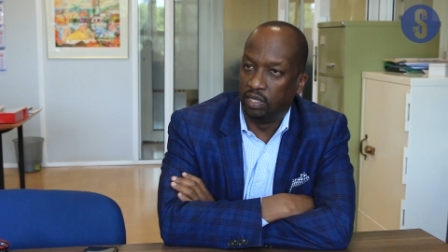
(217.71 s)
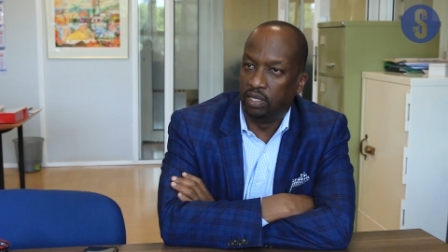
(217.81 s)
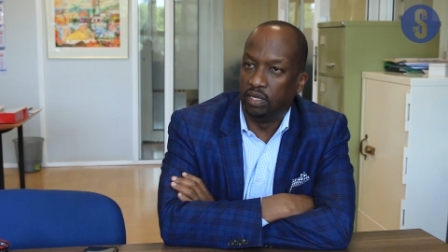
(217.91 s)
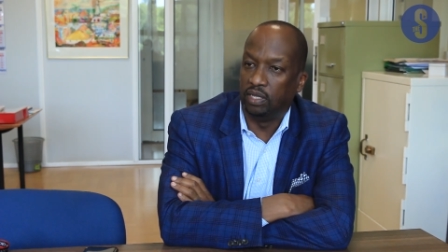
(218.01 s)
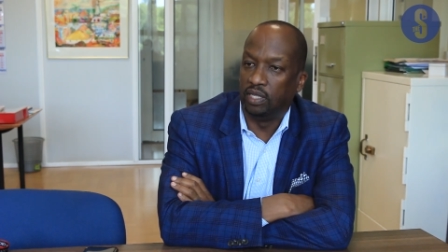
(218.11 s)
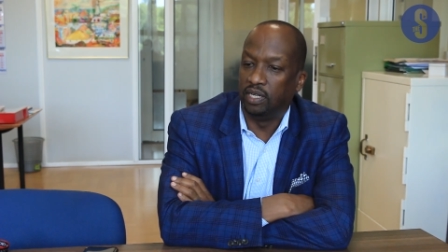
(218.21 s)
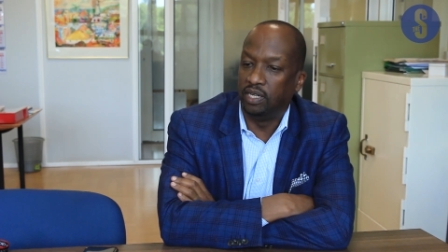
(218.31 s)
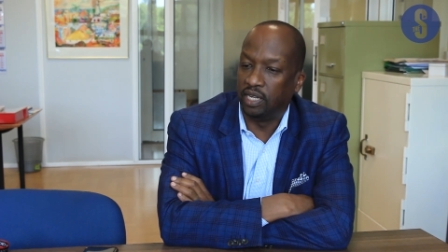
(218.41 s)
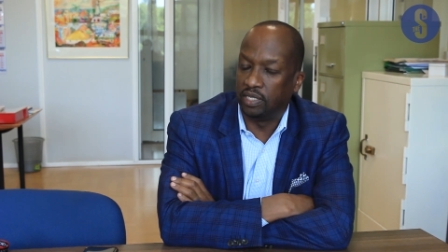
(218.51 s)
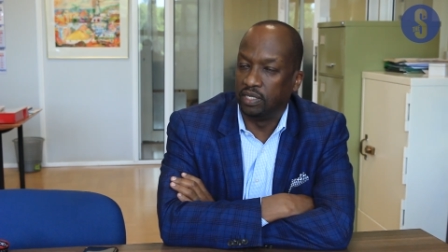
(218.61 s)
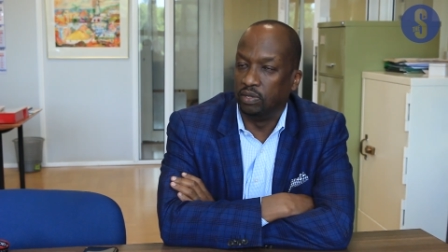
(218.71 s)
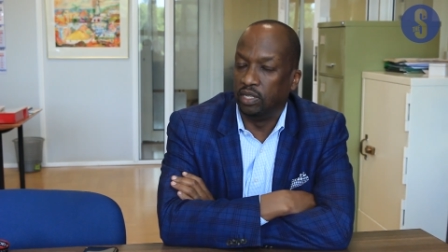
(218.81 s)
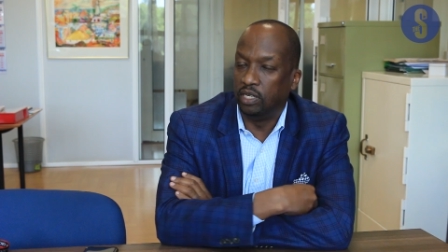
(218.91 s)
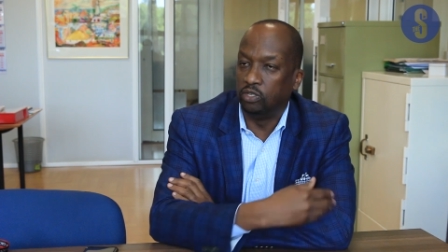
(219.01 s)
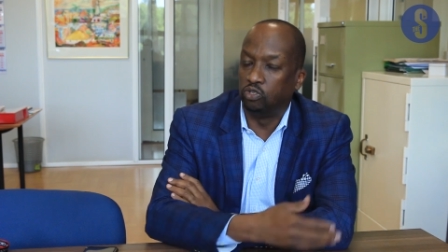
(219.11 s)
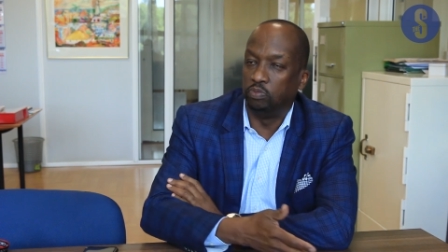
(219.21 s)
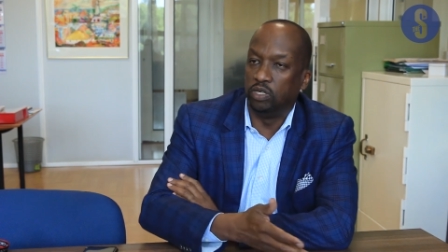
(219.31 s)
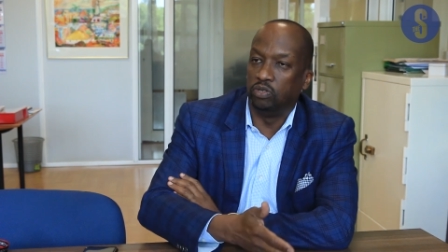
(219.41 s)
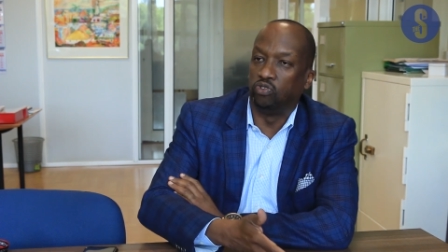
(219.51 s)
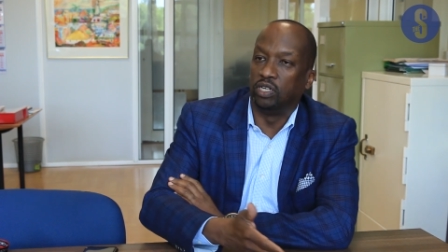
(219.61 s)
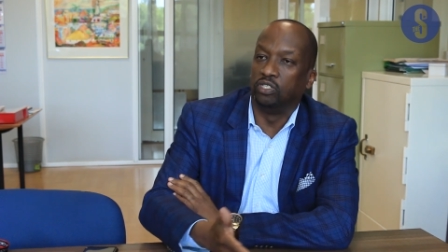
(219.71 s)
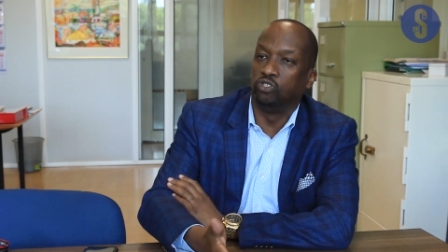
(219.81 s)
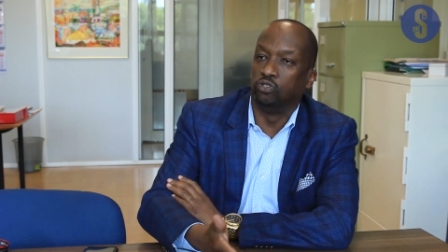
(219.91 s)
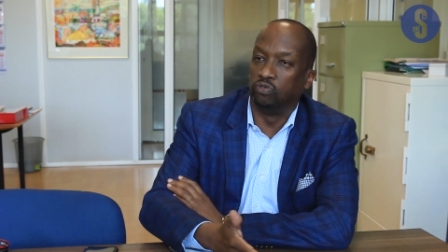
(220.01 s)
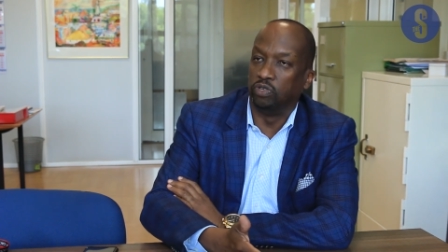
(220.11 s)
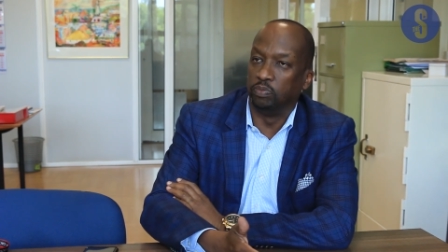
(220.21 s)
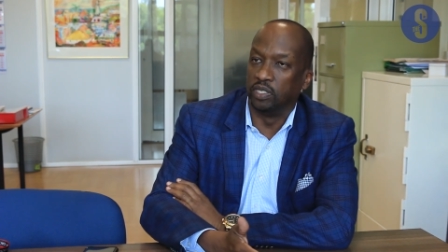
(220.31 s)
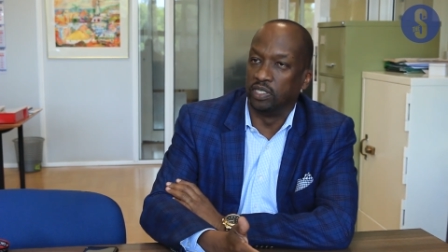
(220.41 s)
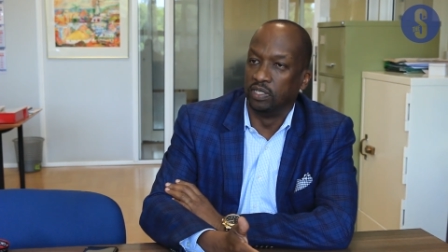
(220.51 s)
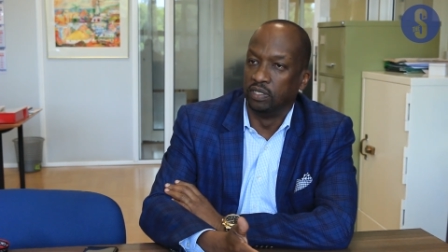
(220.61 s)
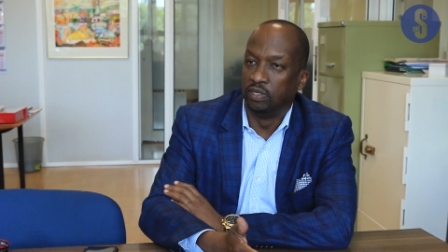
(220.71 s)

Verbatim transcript: the, the debt, there needs to be transition arrangements